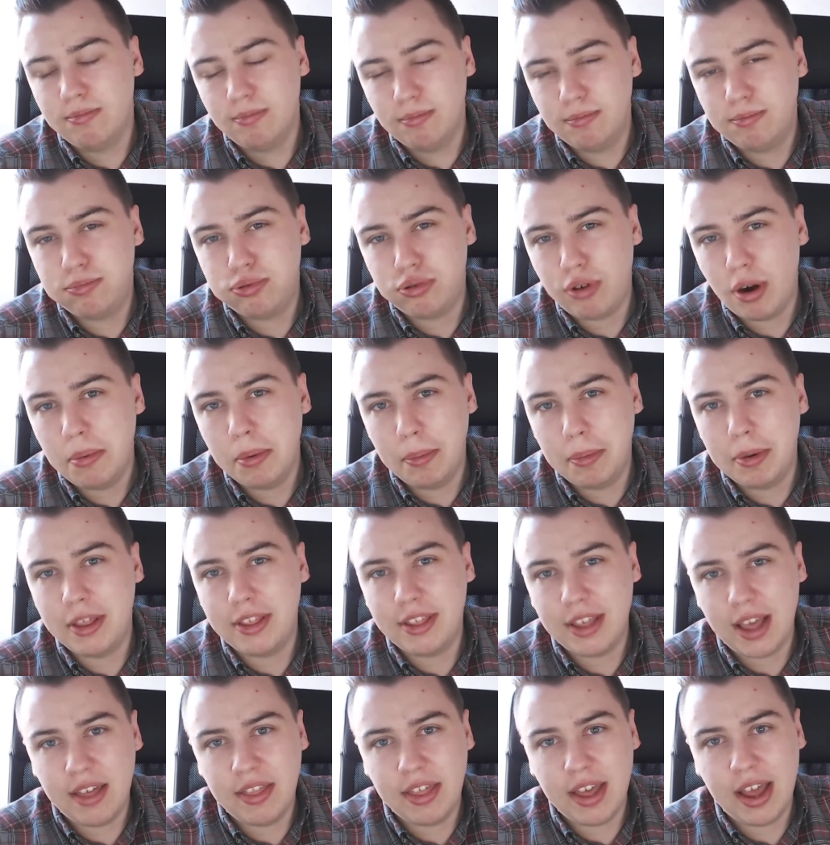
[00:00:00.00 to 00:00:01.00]
probably
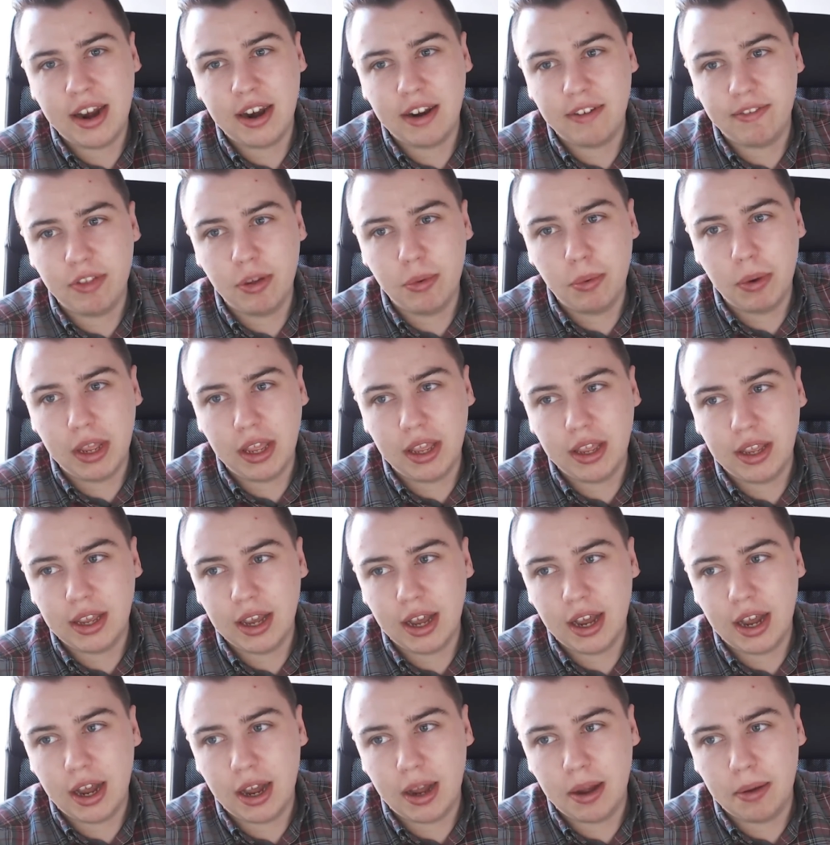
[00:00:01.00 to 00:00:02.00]
say the end of the week
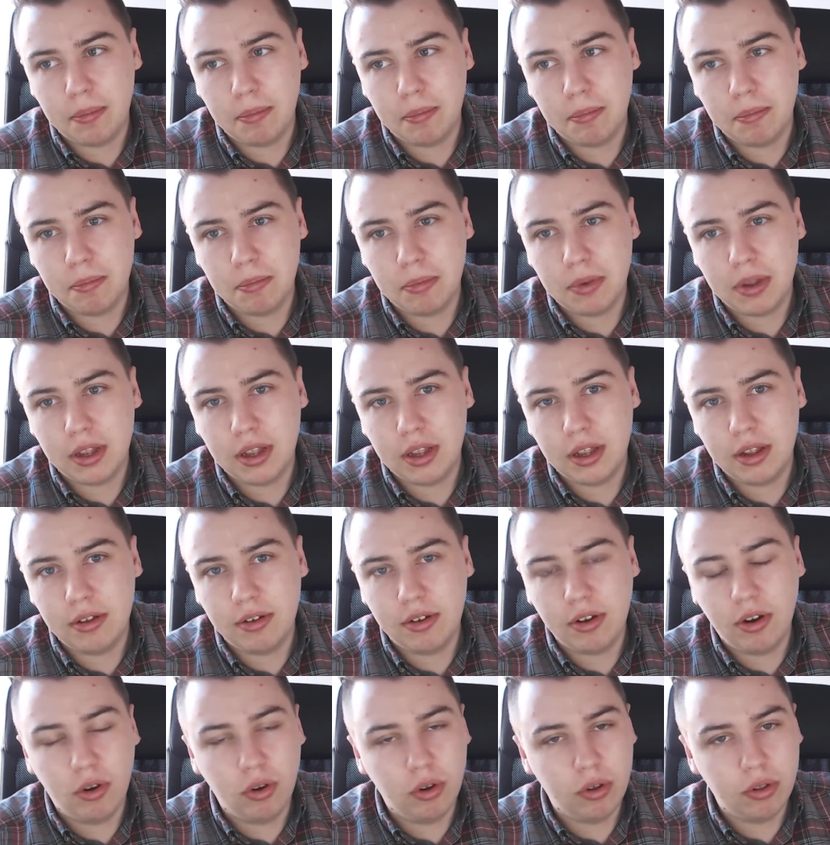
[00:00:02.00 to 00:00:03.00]

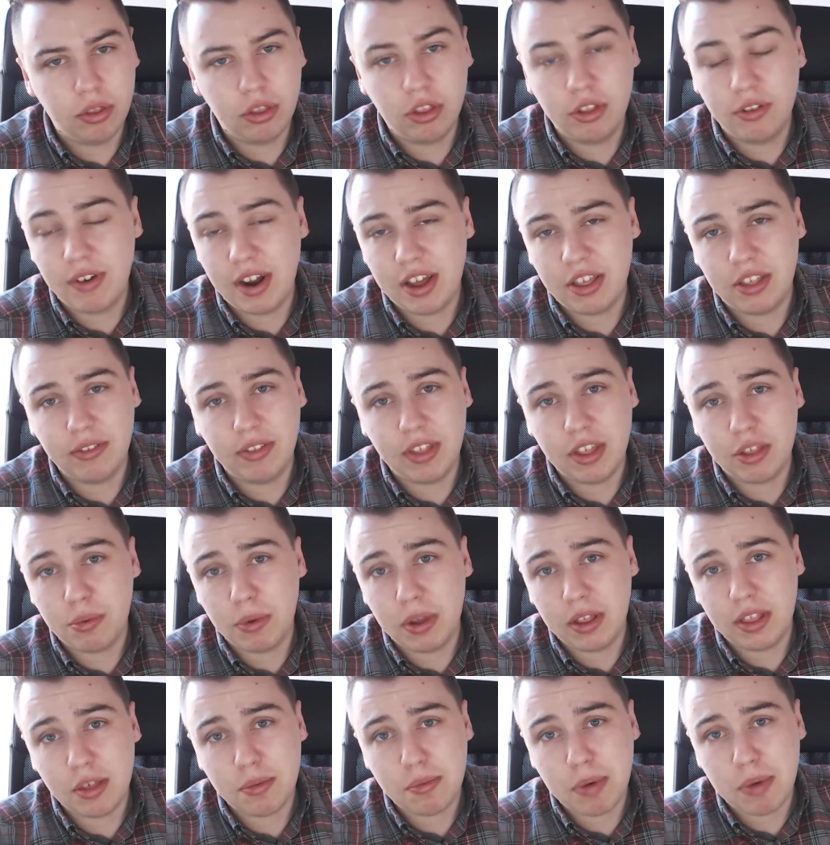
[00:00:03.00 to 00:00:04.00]
or the rest of this
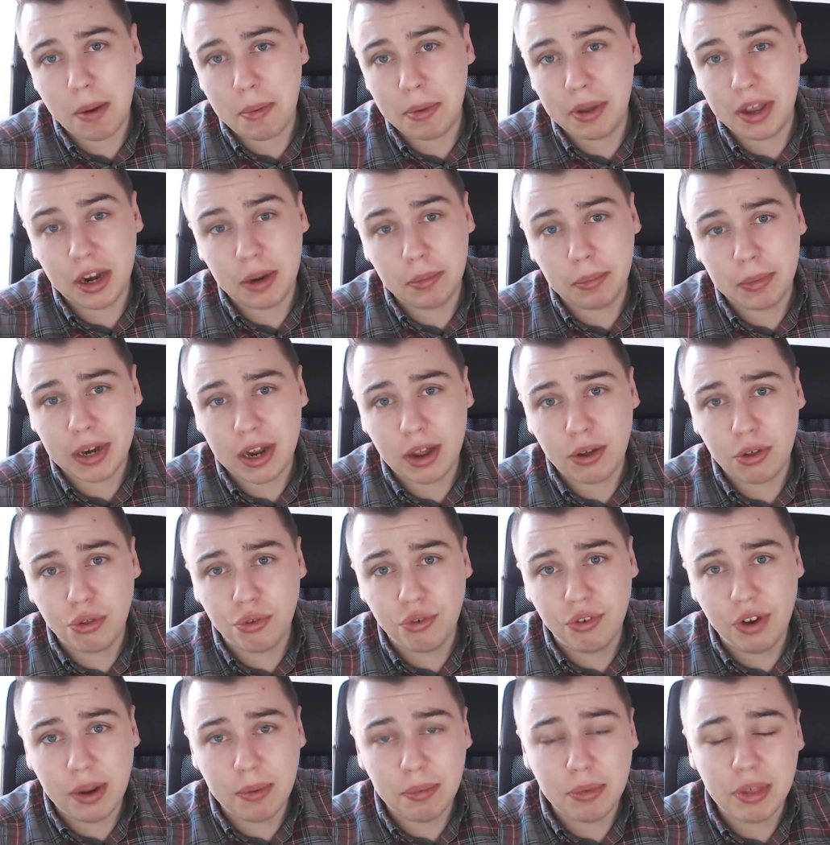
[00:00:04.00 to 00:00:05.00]
week. There's probably going to be no
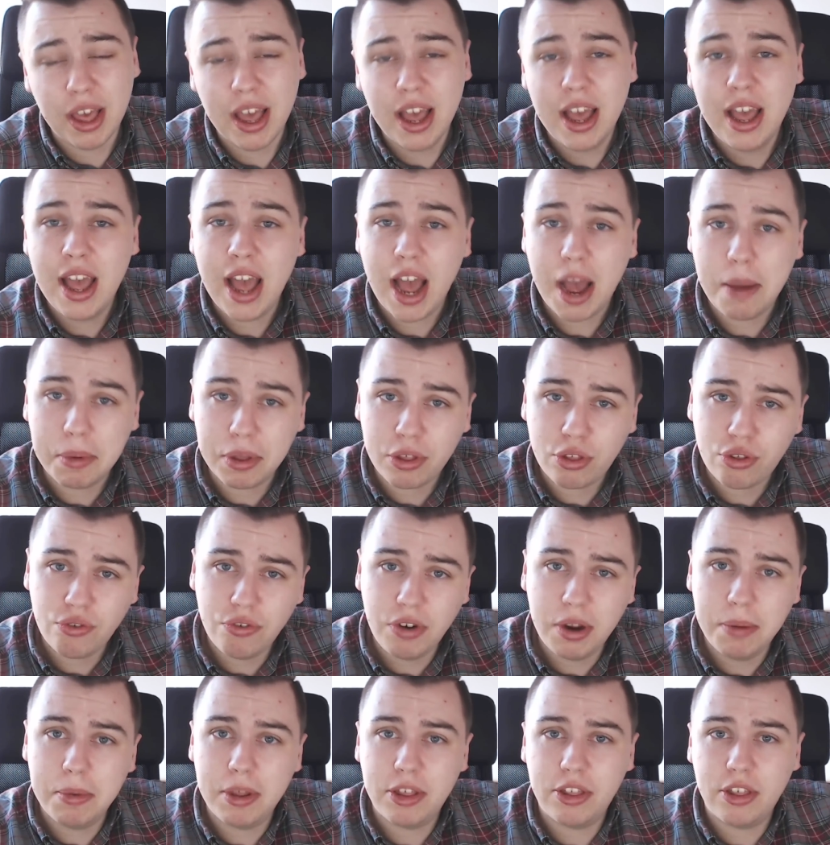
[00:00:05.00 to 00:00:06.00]
streams. I'm
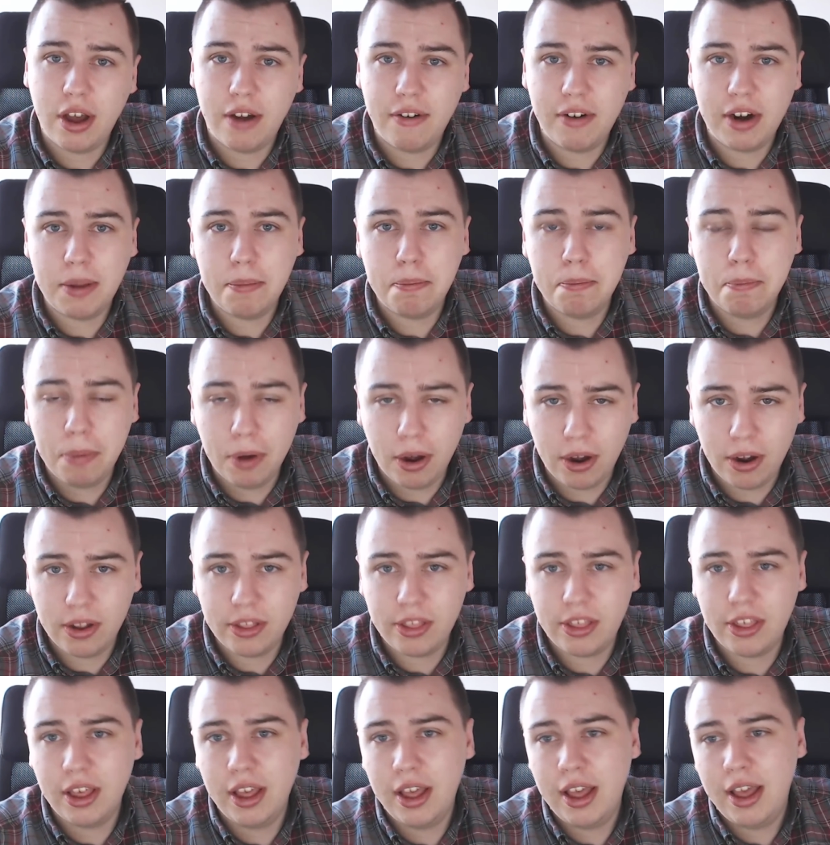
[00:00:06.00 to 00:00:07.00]
extremely sorry,
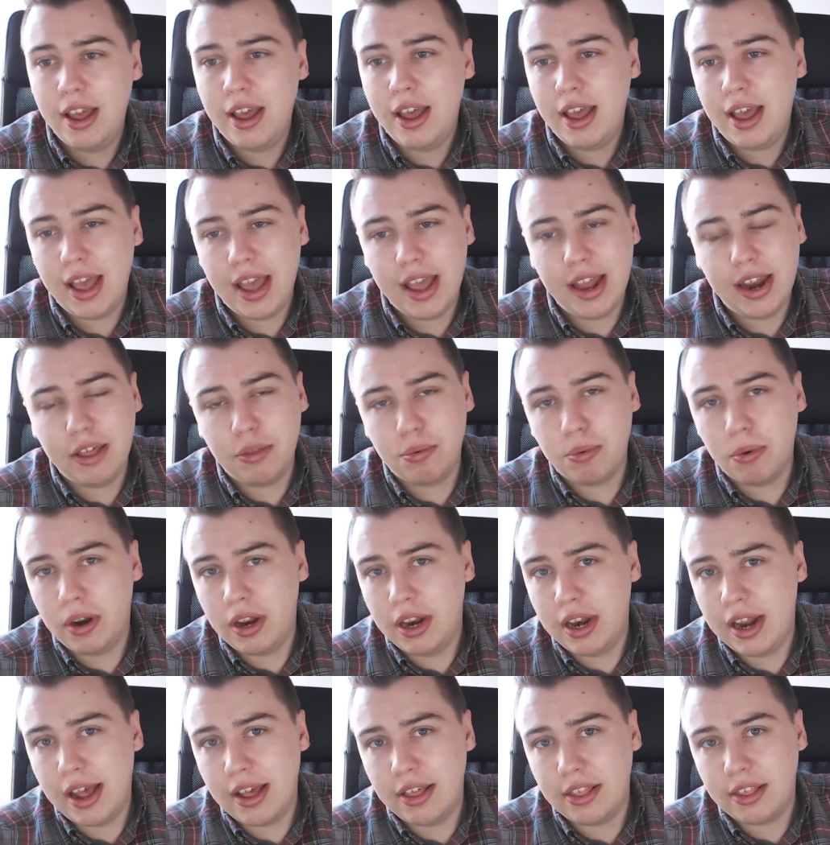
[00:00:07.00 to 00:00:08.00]
but it is what
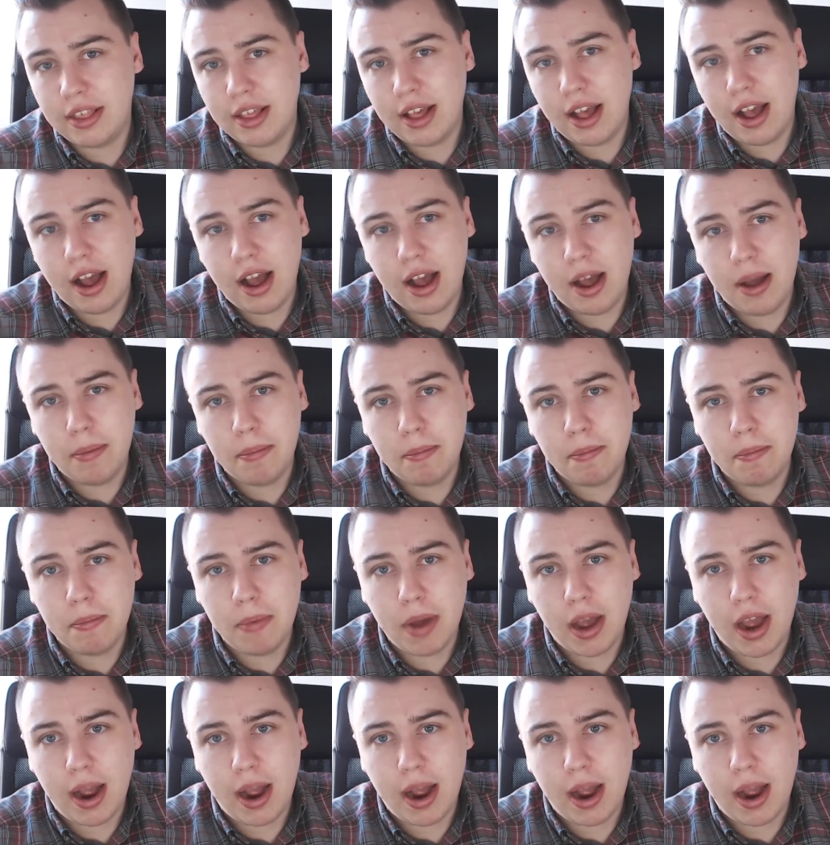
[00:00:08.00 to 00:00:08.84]
it is. I